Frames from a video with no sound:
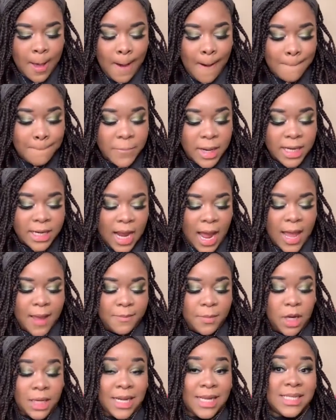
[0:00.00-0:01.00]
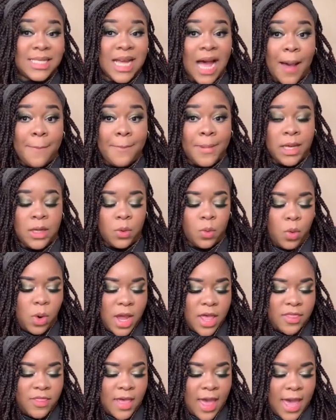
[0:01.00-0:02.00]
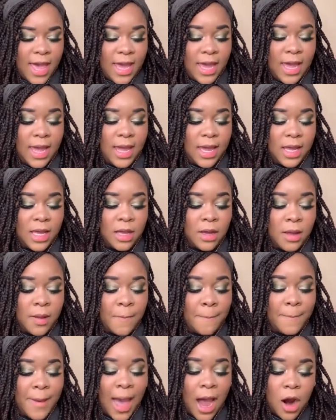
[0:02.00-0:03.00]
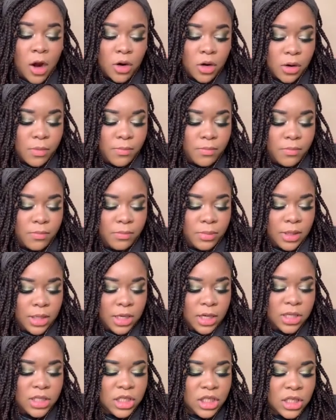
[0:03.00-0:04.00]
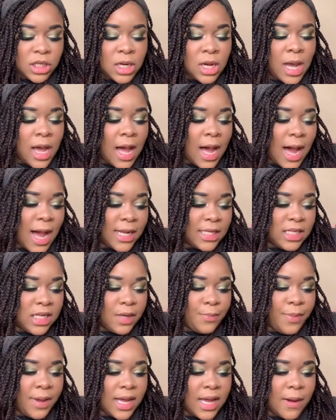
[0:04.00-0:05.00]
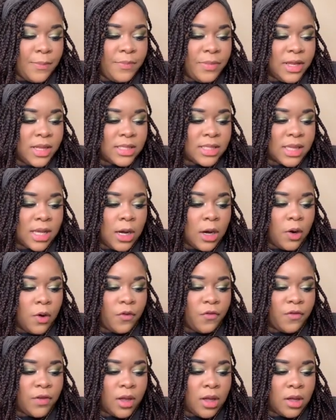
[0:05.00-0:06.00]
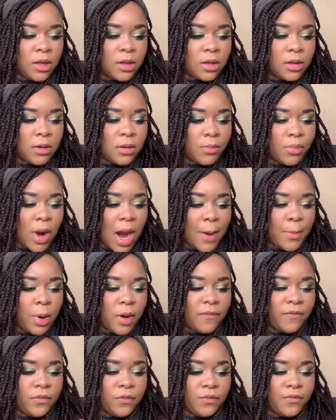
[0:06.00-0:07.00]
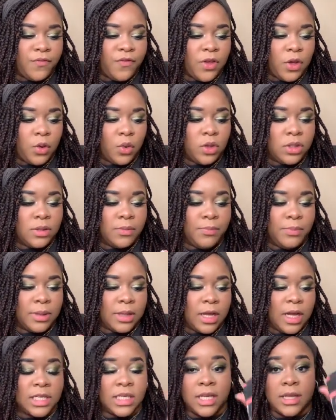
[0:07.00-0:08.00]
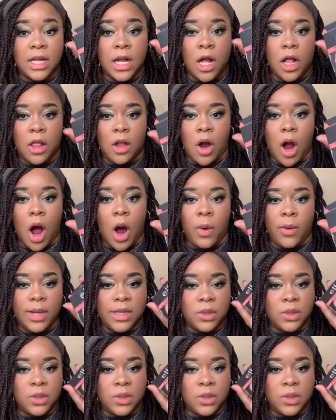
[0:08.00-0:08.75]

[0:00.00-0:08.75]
But I am going to top it with a powder blush. I did pick up this e.l.f. Primer-Infused blush in the color Always